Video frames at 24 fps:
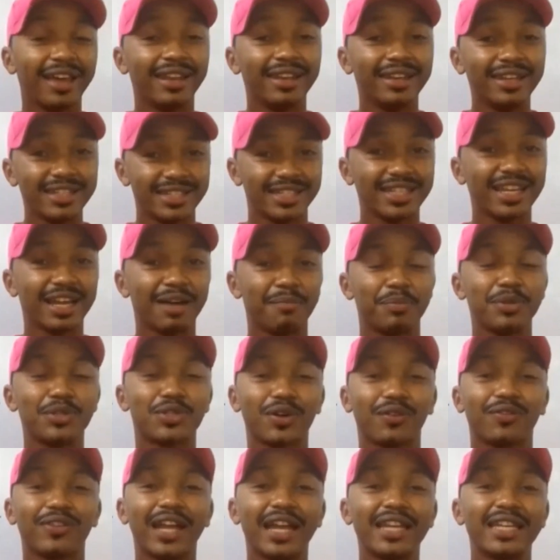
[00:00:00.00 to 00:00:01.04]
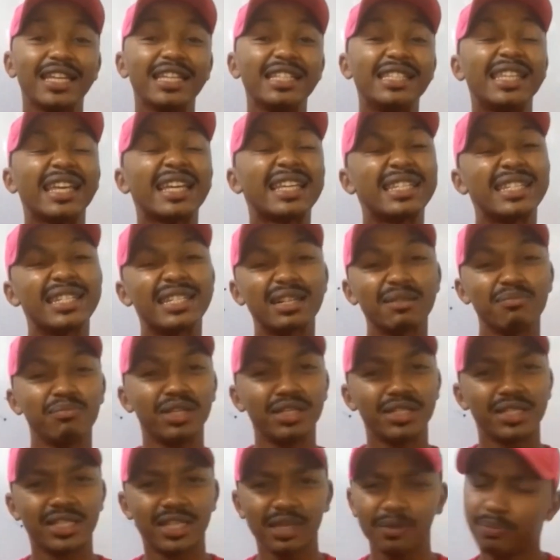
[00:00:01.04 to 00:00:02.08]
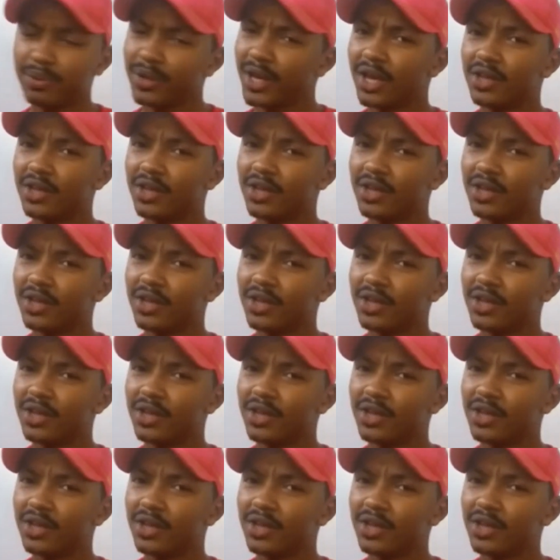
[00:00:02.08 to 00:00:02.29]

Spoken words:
leasing a piece of land is extremely cheap.